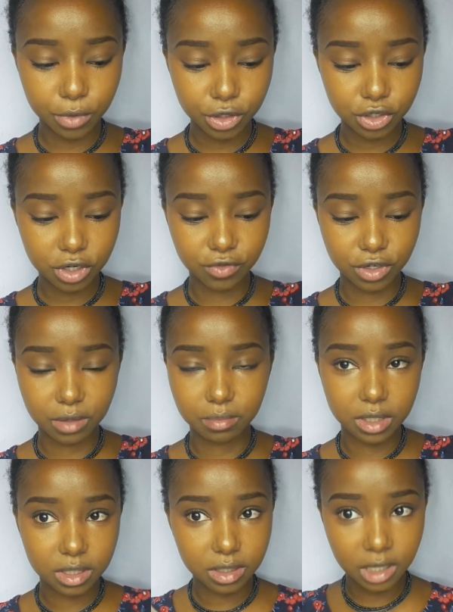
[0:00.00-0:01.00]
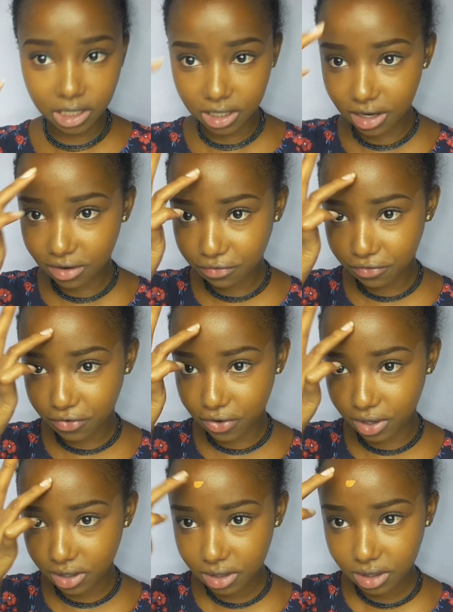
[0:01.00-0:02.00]
I'm not sure if it will be enough
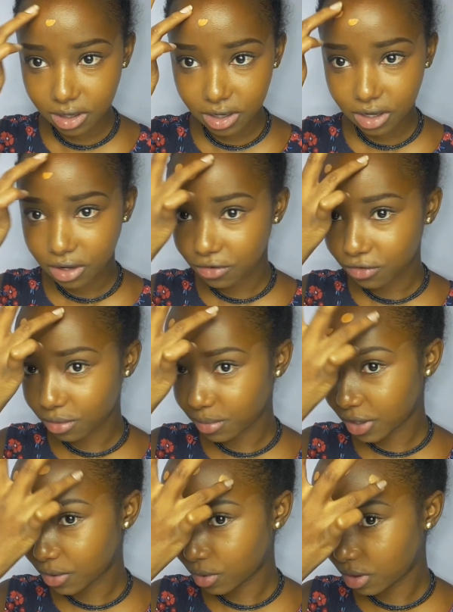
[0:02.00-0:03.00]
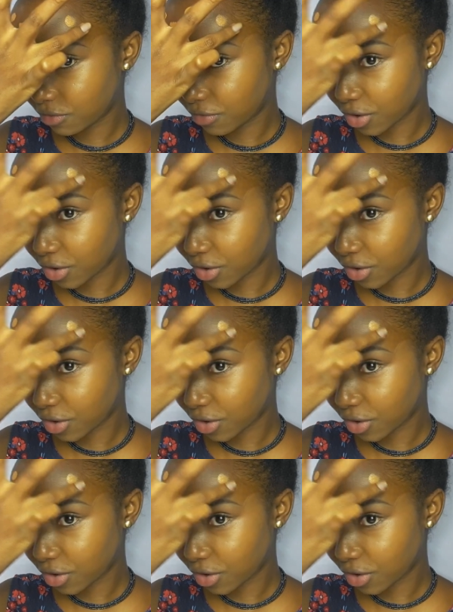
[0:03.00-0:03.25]
for my whole